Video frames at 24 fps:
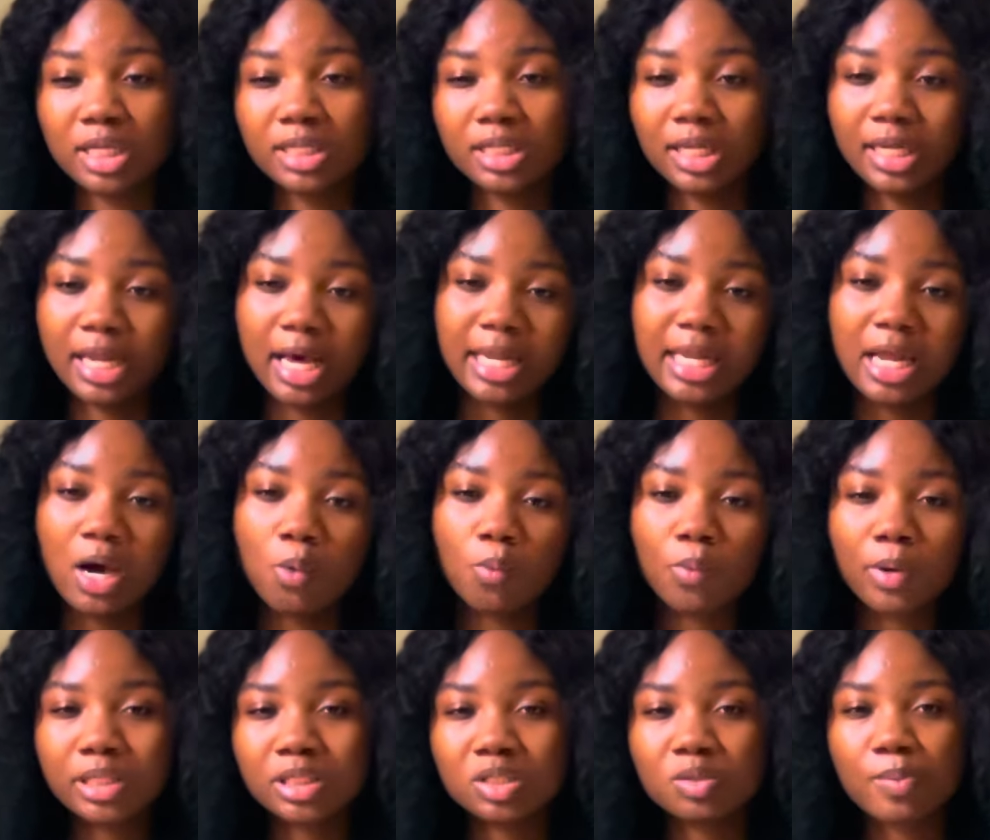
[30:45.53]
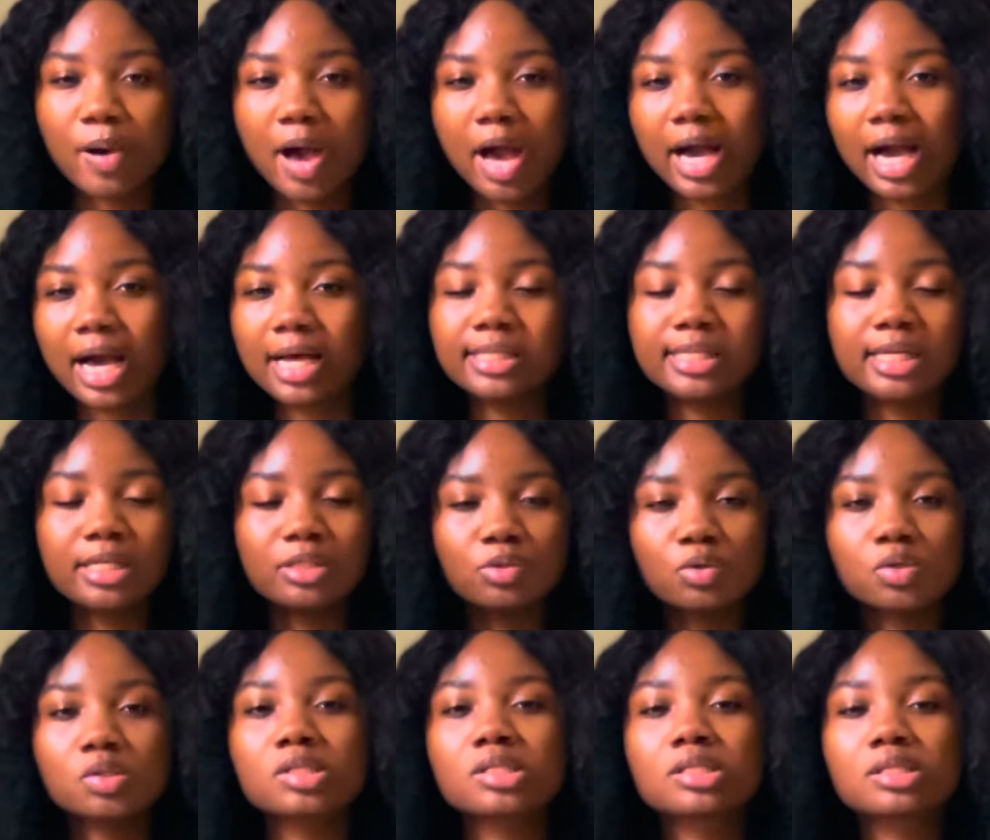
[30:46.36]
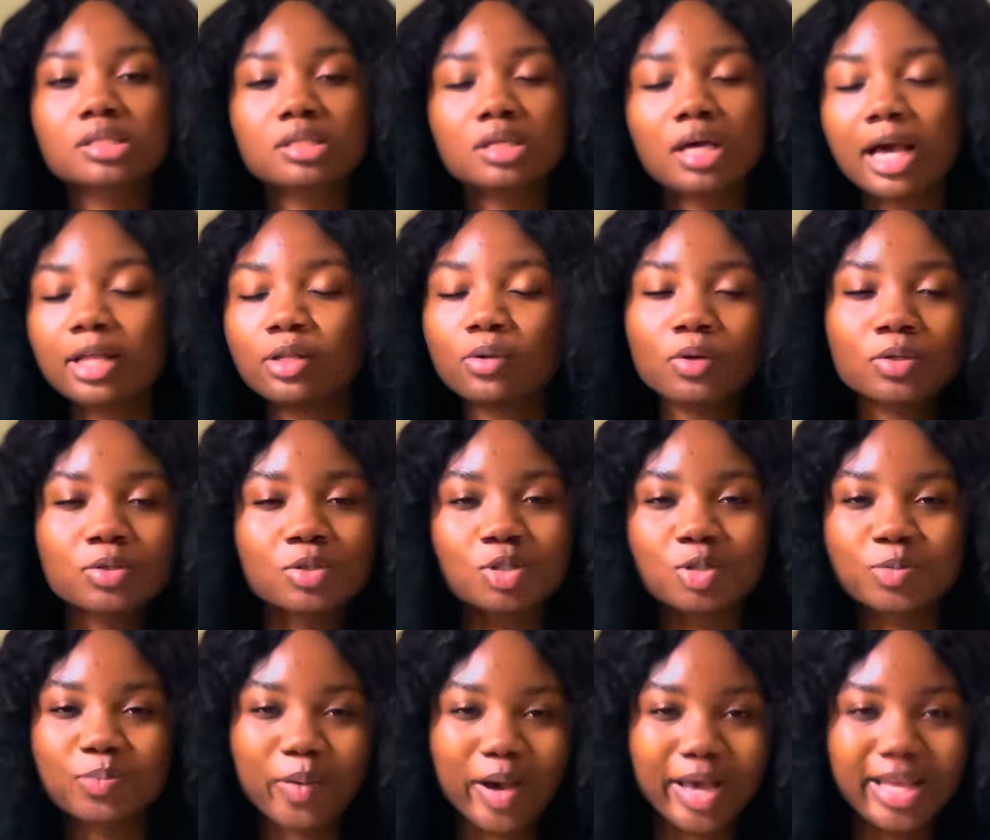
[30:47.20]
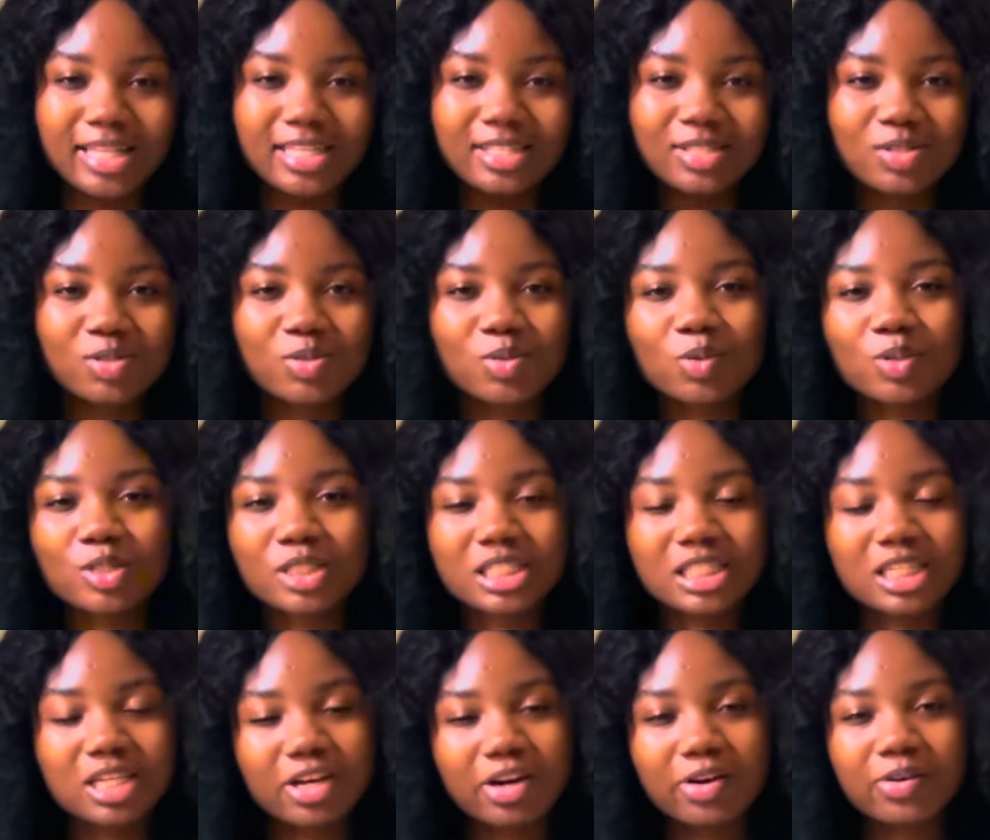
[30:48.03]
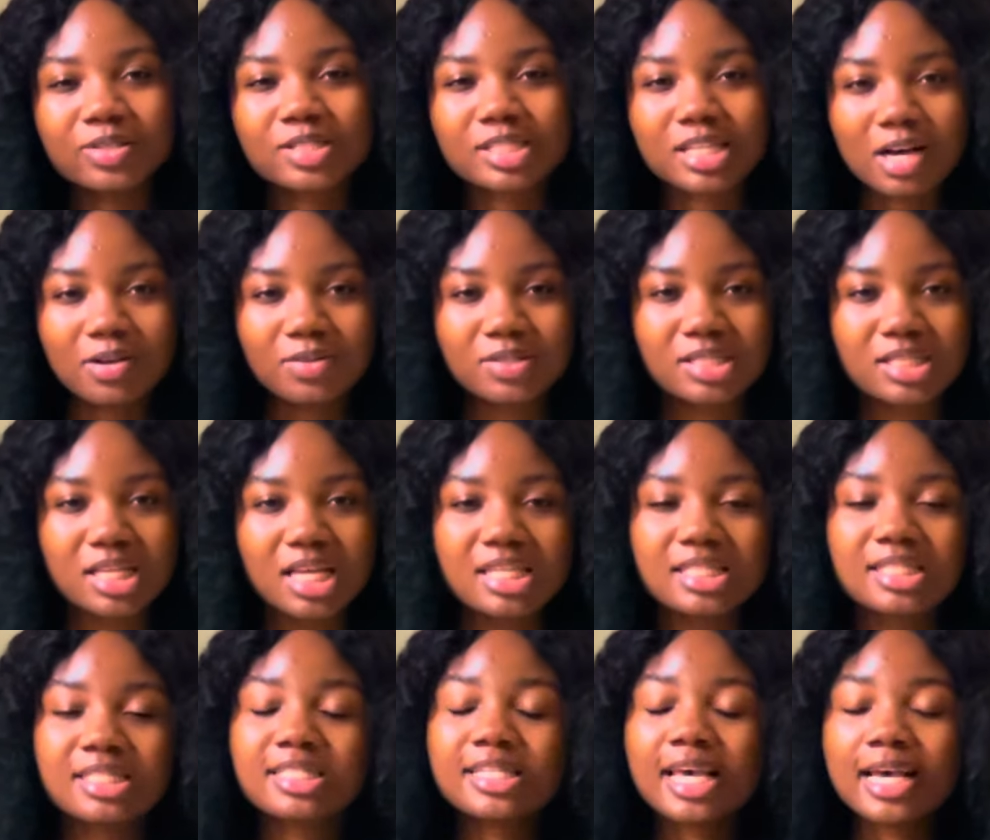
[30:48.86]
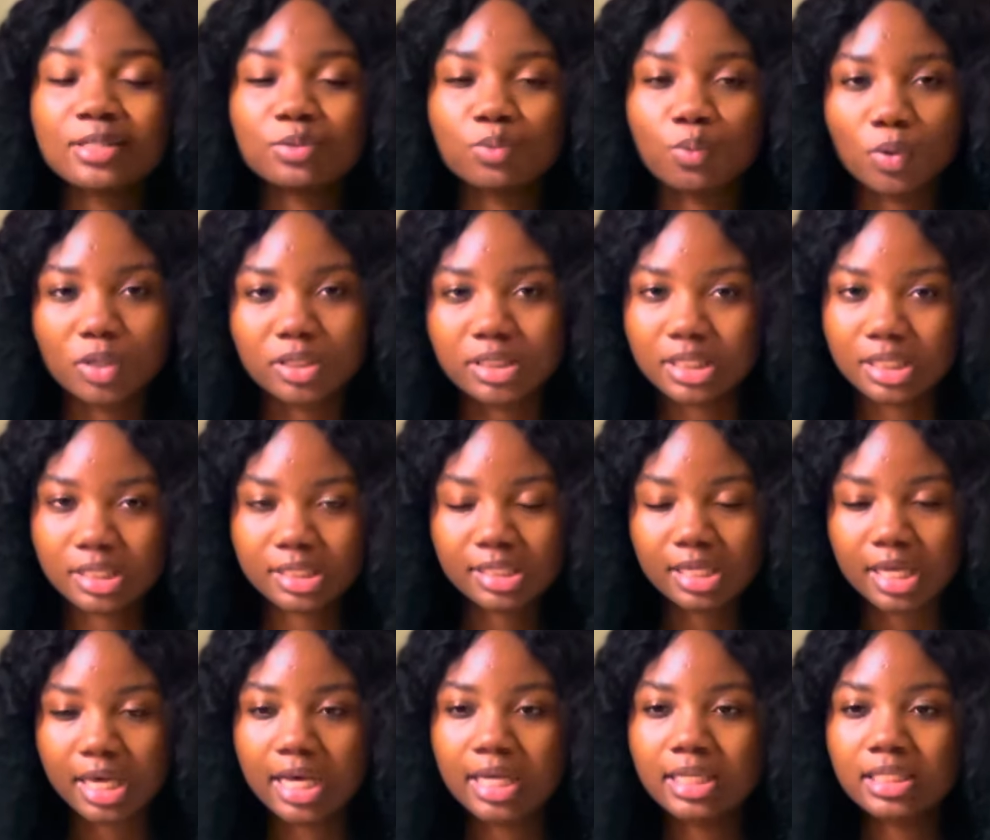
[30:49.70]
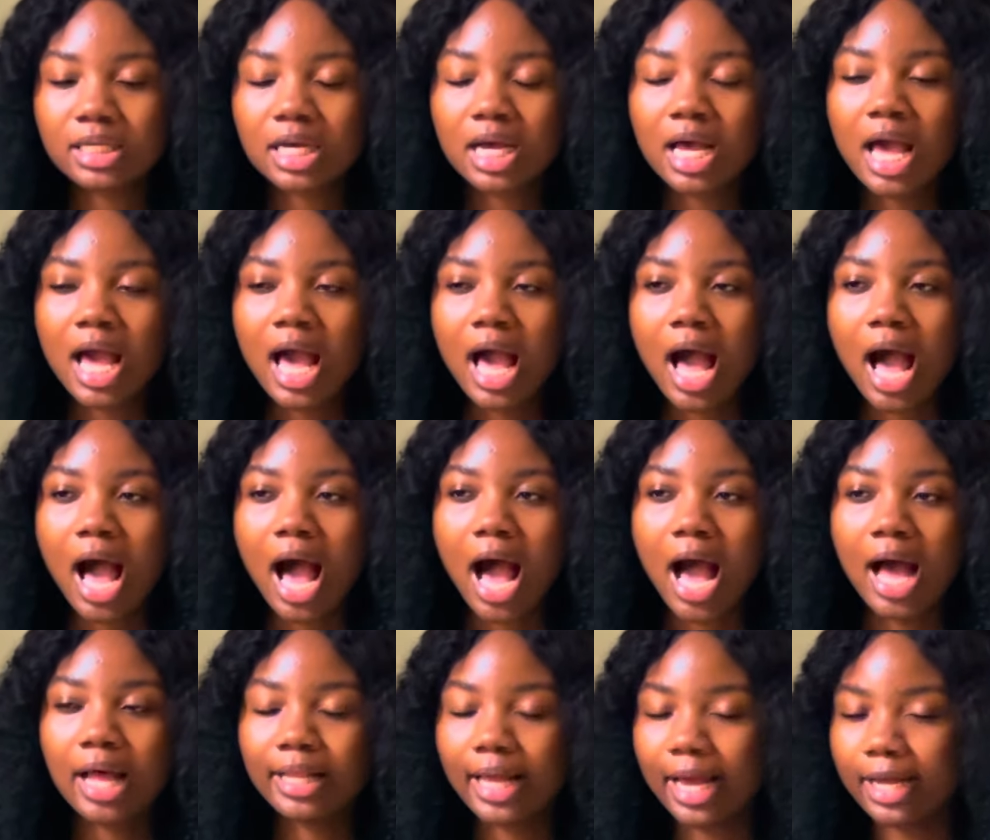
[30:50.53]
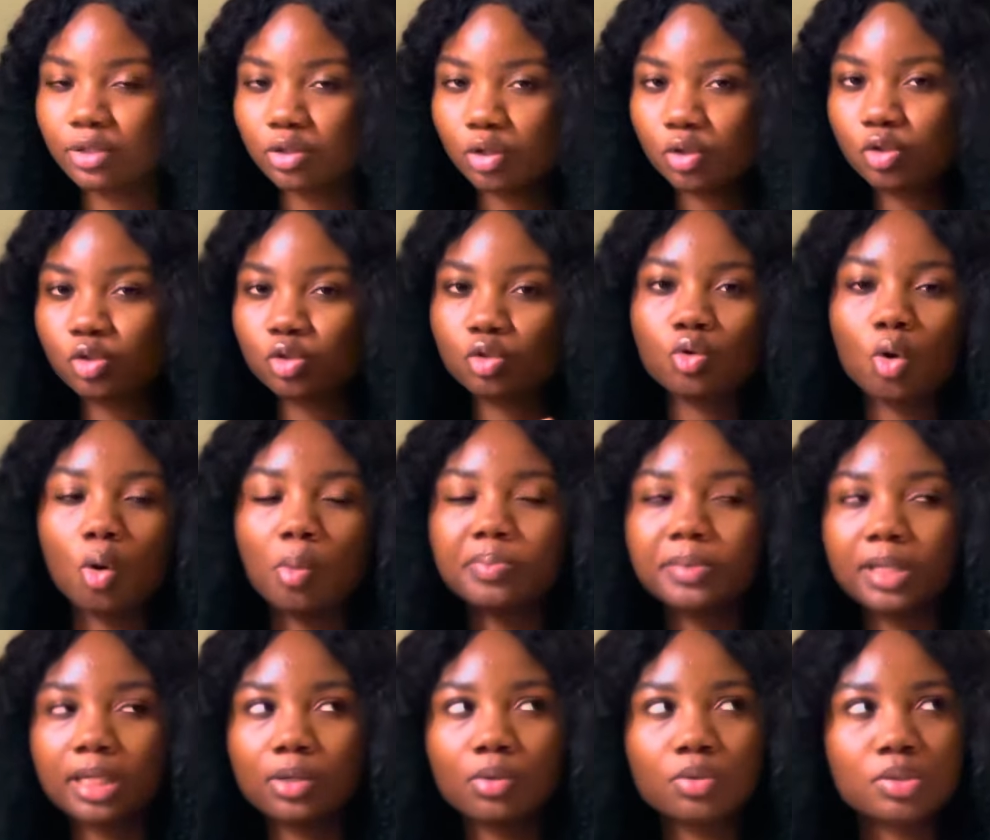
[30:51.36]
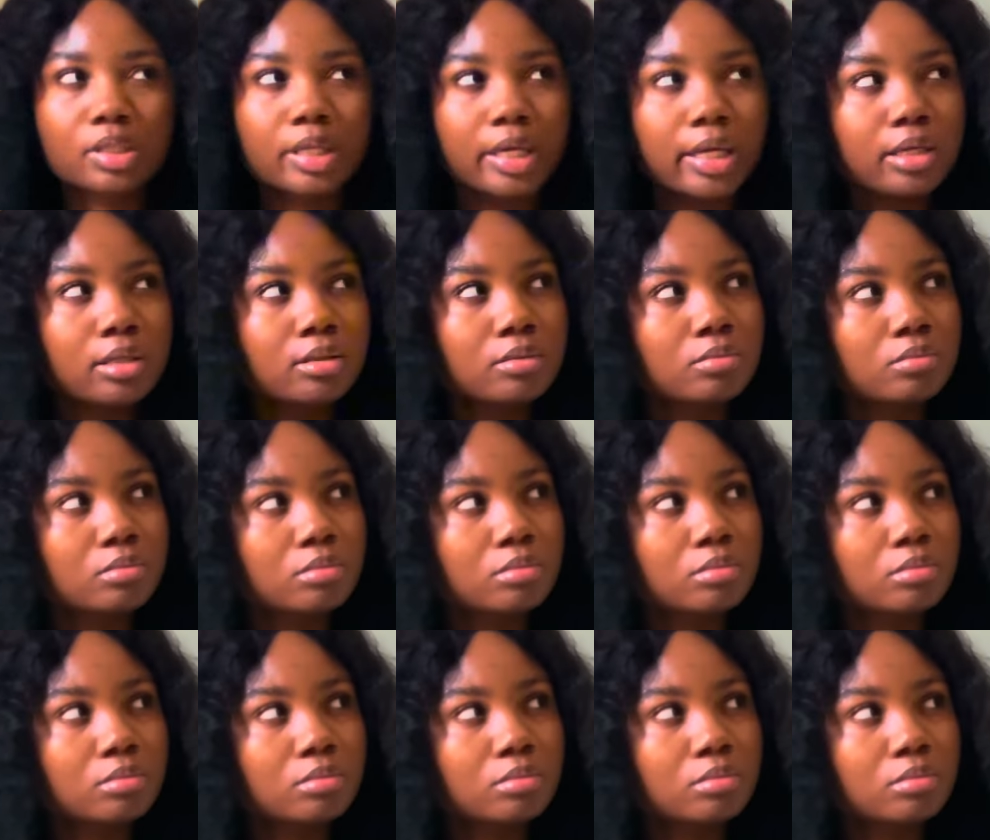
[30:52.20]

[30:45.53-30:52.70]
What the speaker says: and I now went back, and then those, I don't want to spoil it, so the girls downstairs said what they said, and I just stopped and I was like,